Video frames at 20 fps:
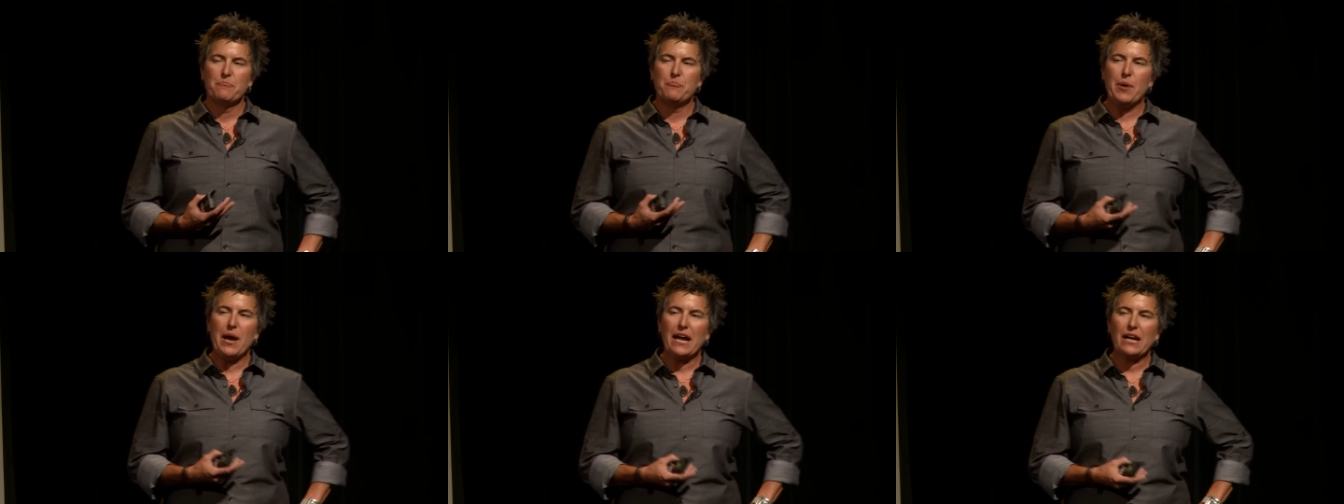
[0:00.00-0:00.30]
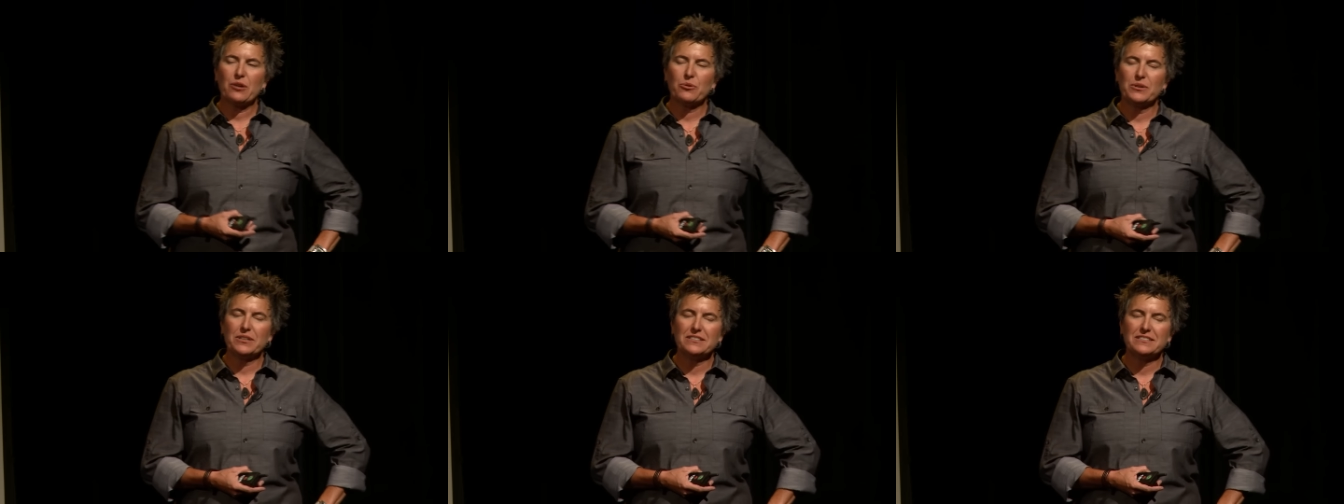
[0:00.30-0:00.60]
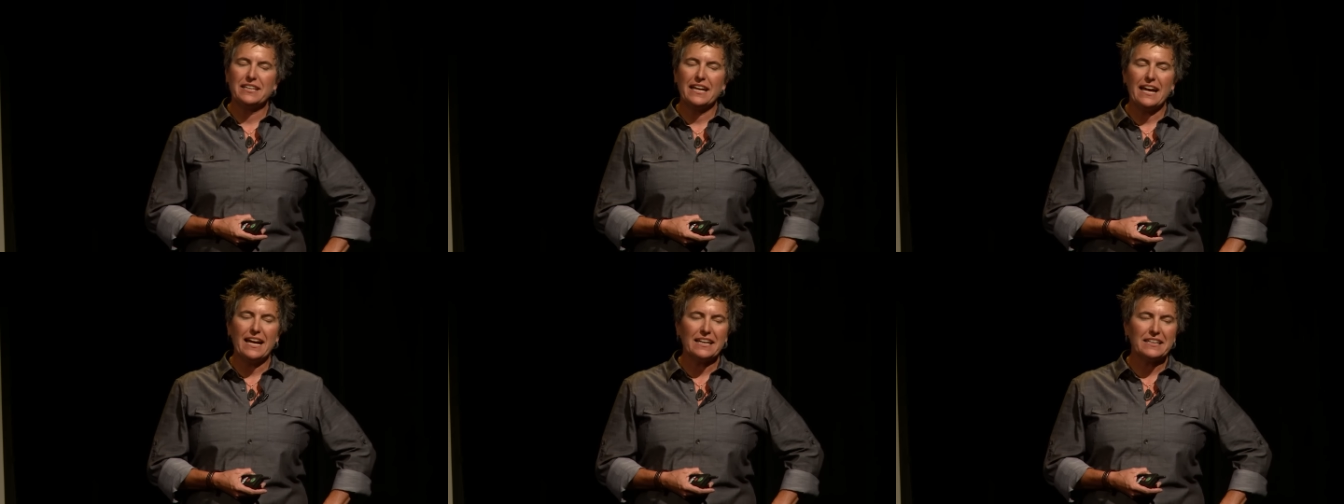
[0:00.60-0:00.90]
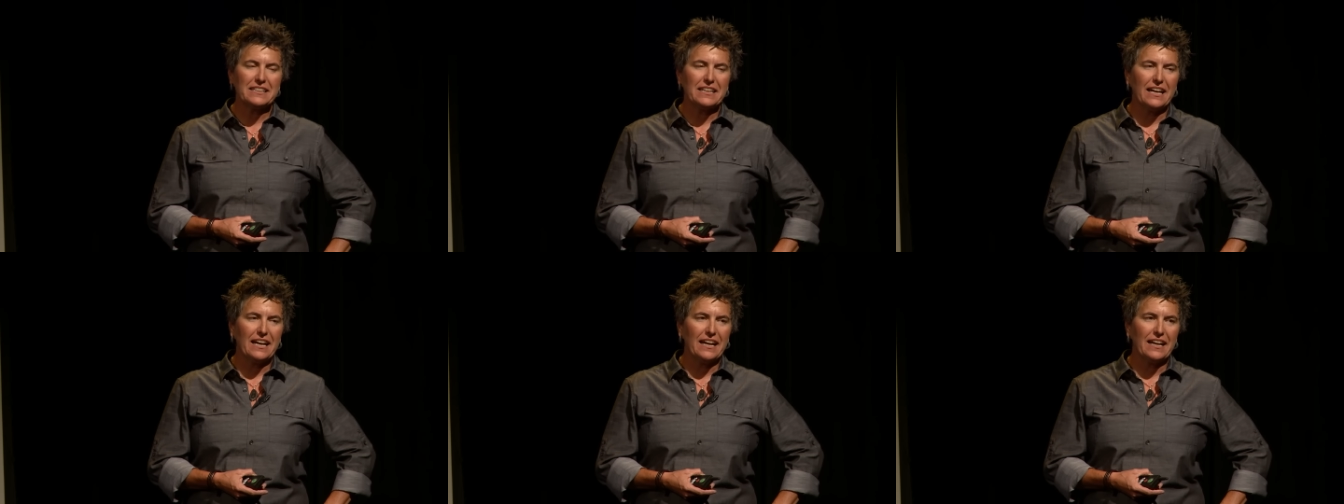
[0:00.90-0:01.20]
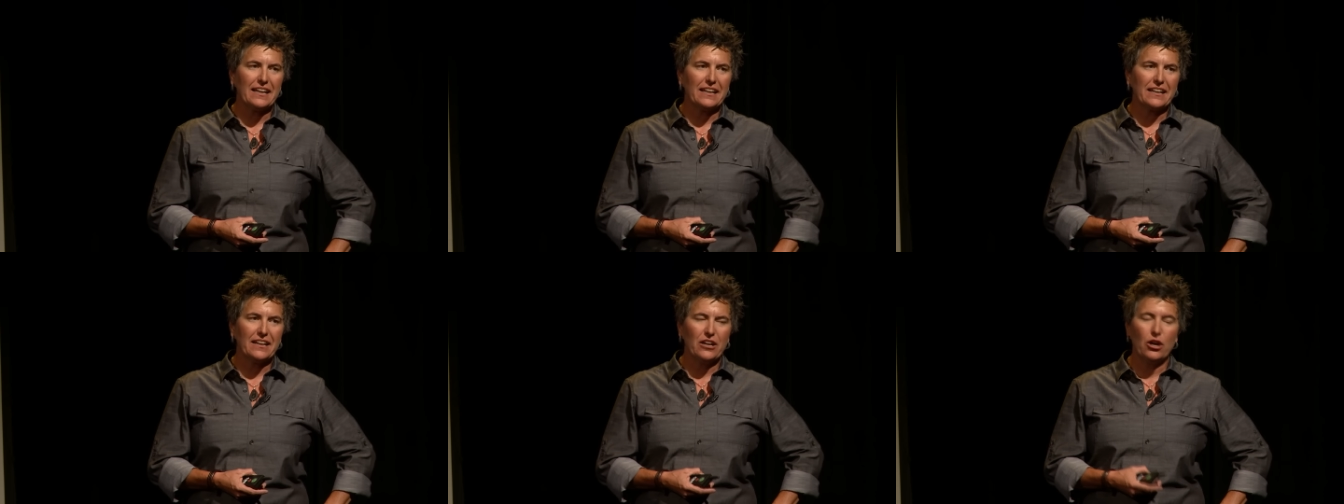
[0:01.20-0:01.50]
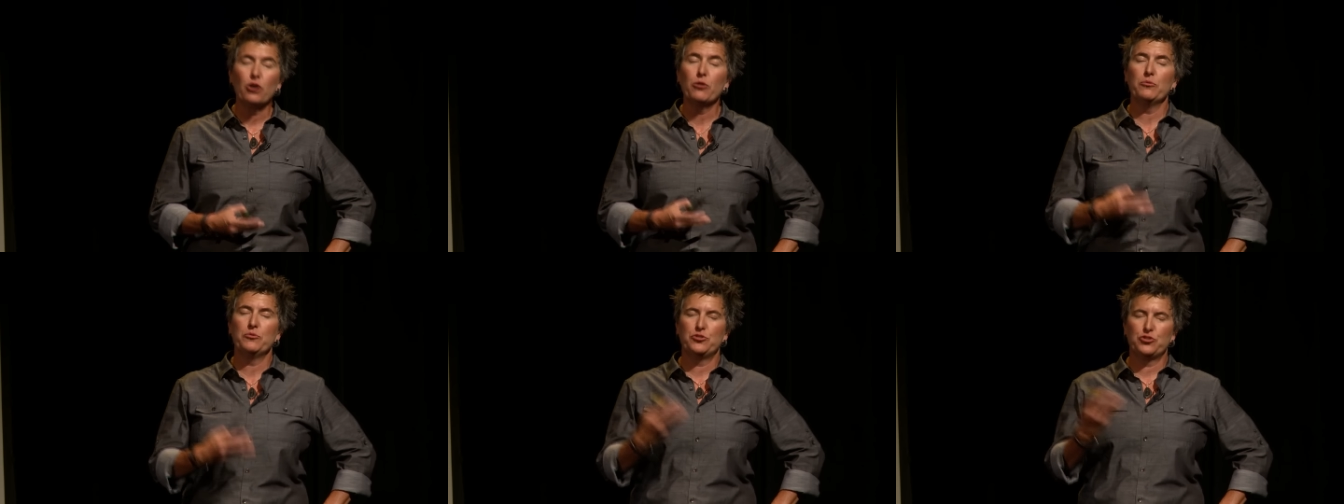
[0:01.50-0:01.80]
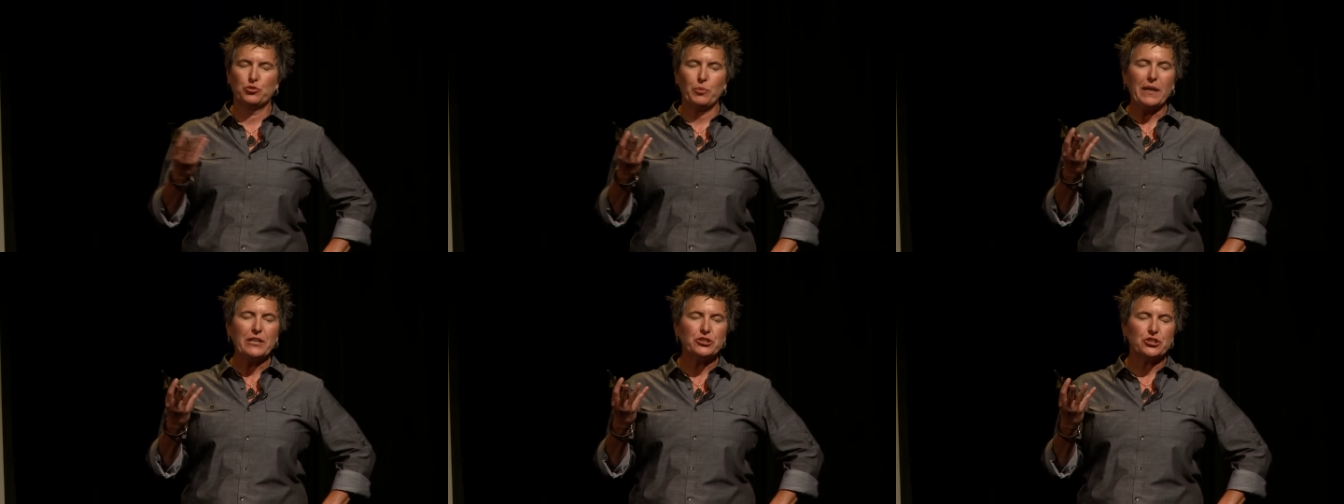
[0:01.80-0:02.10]
backwards hat guy or
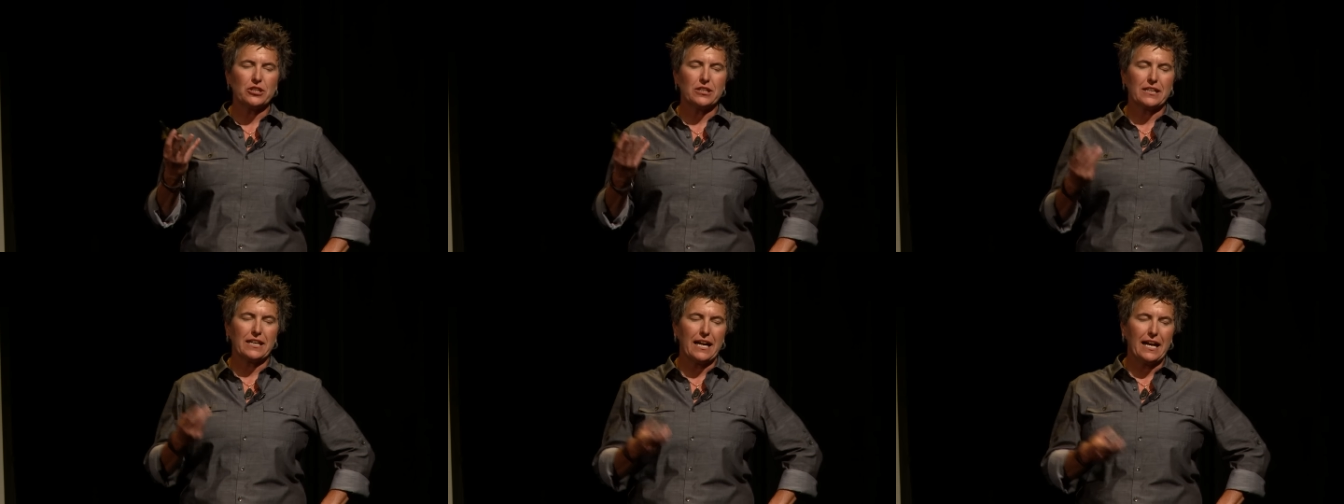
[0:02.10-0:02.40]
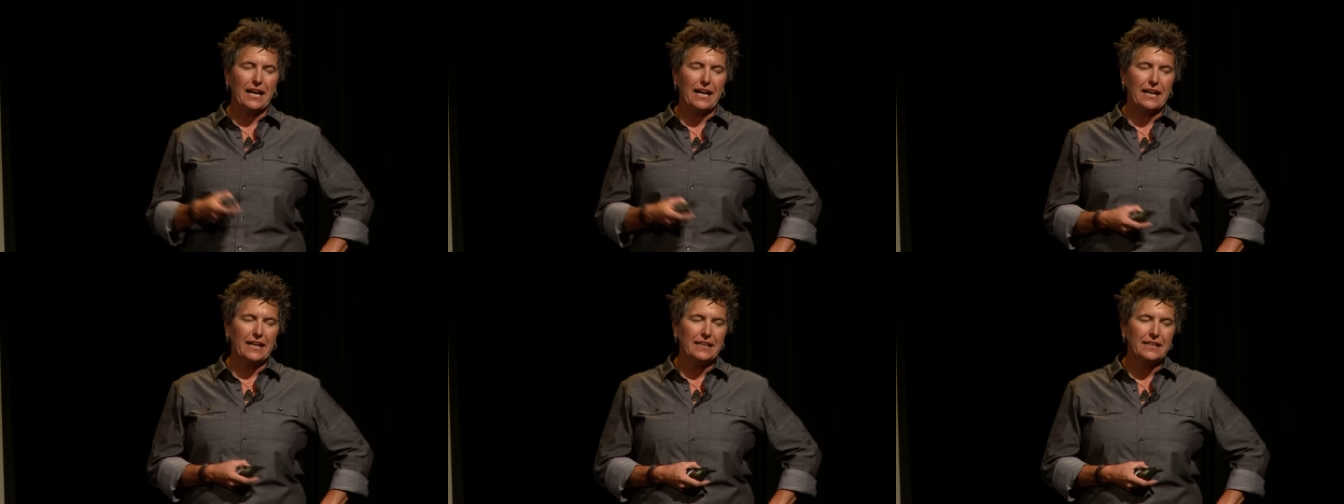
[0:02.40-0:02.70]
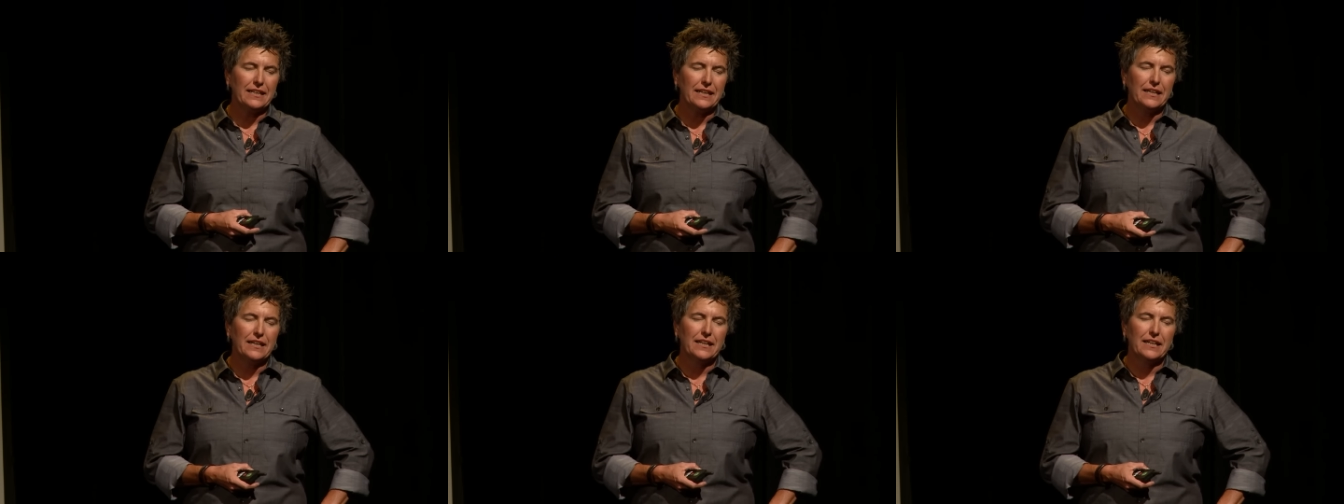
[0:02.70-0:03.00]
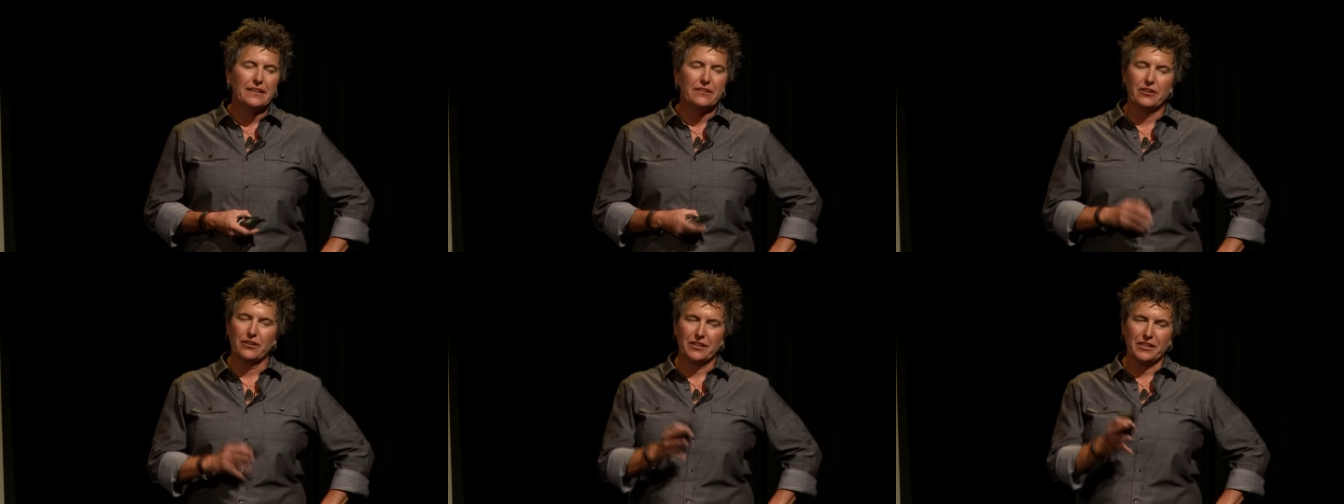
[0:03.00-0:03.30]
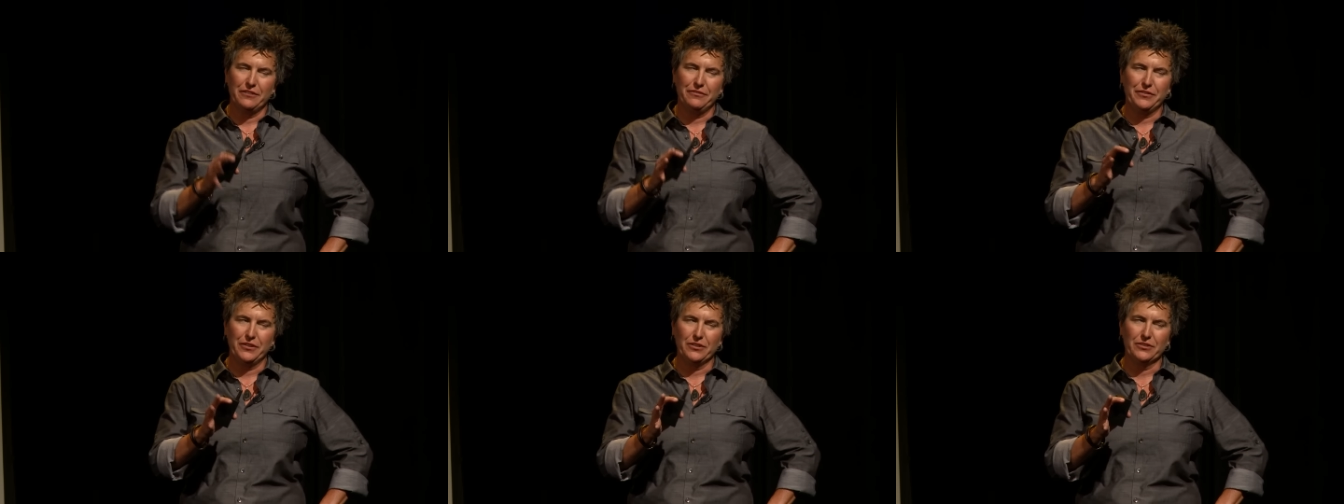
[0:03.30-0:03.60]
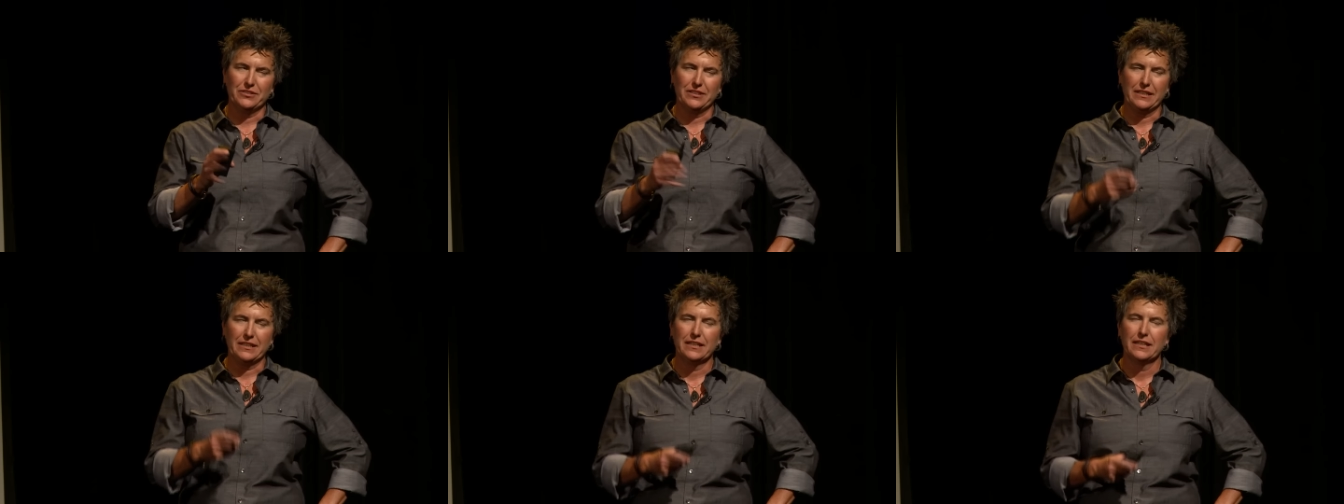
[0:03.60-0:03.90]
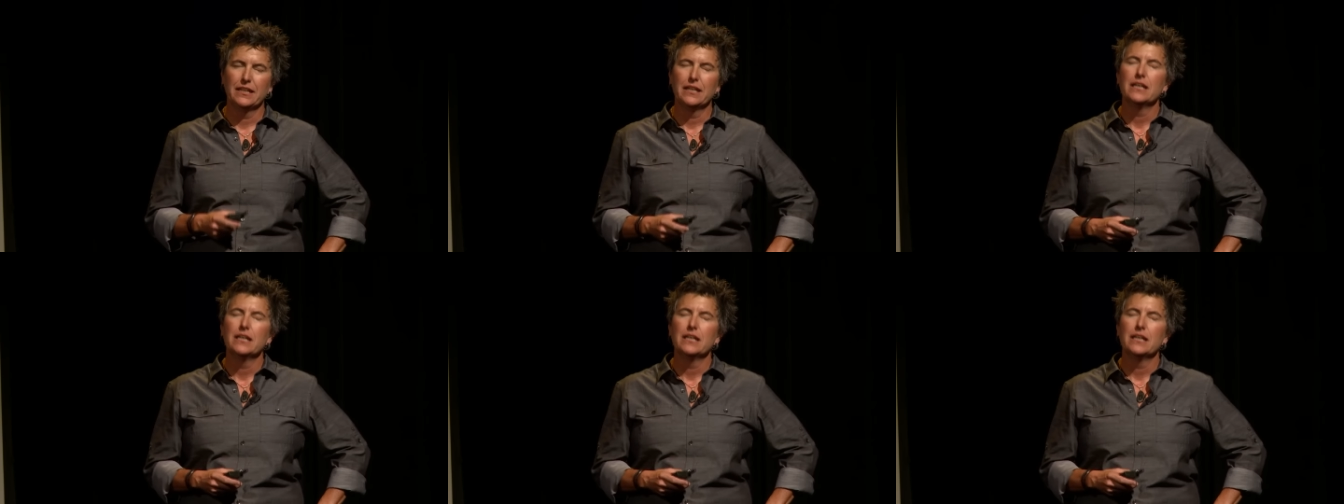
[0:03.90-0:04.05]
sweatshirt guy, they're confusing